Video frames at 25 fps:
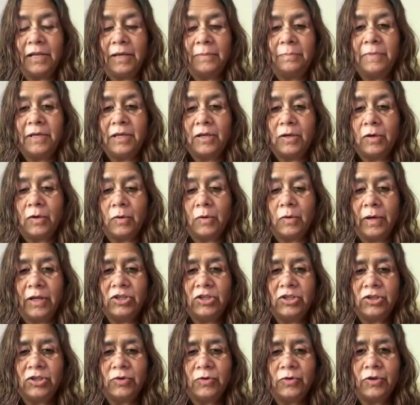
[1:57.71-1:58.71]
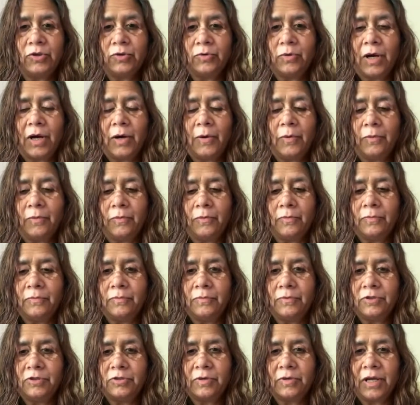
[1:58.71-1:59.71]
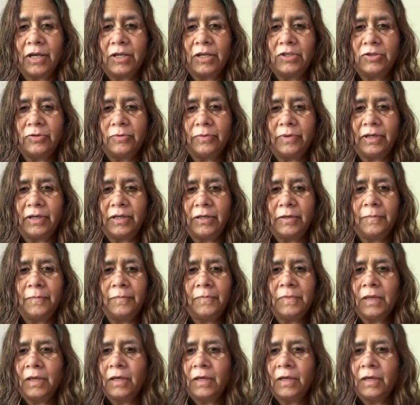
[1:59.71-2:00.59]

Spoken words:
Let me go and show you how to get to it.